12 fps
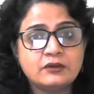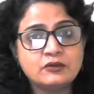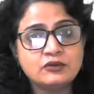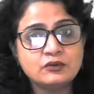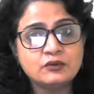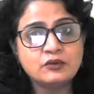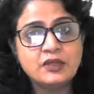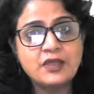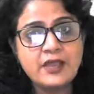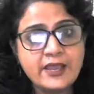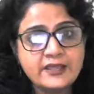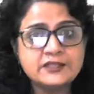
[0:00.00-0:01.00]
Do
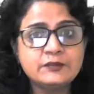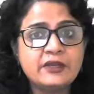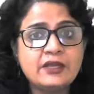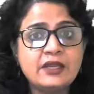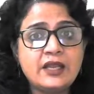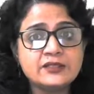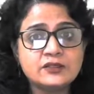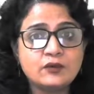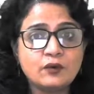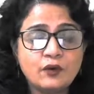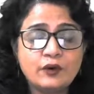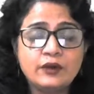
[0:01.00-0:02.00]
as well as
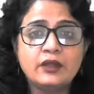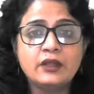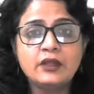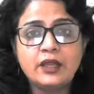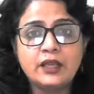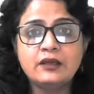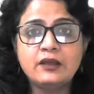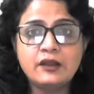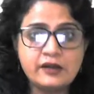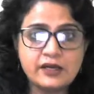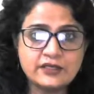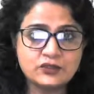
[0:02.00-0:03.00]
you could in
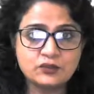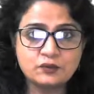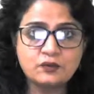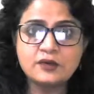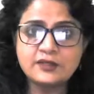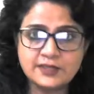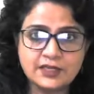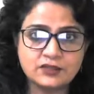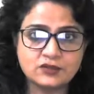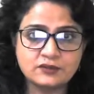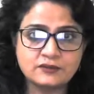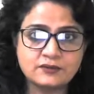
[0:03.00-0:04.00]
rest two
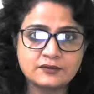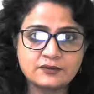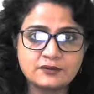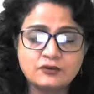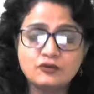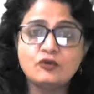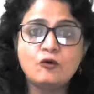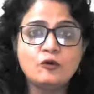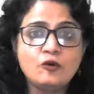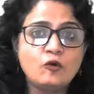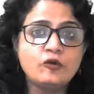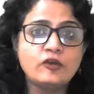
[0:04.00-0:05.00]
sections. You don't
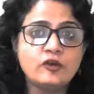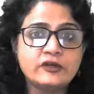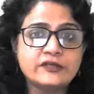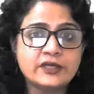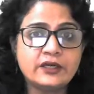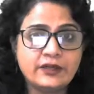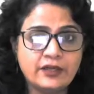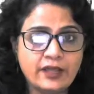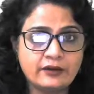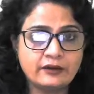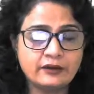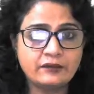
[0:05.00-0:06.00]
know your result
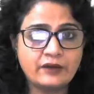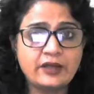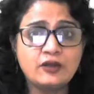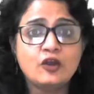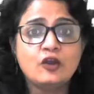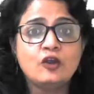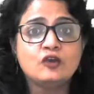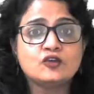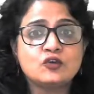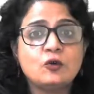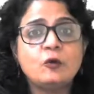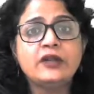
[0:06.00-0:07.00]
yet, right?
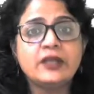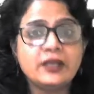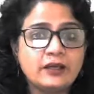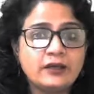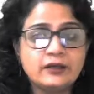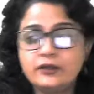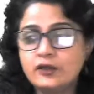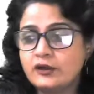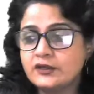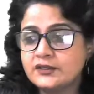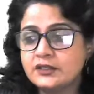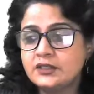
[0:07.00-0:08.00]
So don't declare your
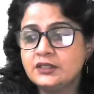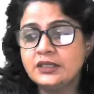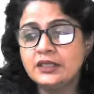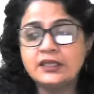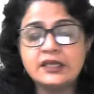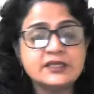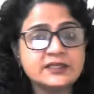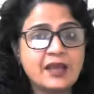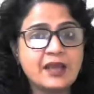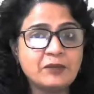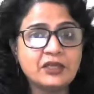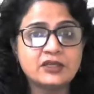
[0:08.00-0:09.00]
result in the
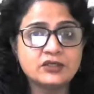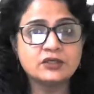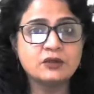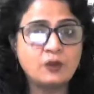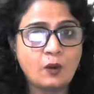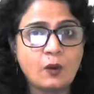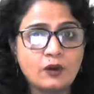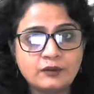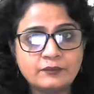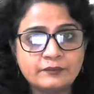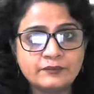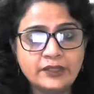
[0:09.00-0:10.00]
examination
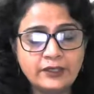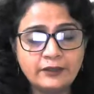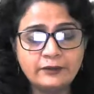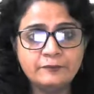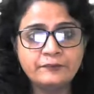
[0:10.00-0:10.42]
hall. Yeah.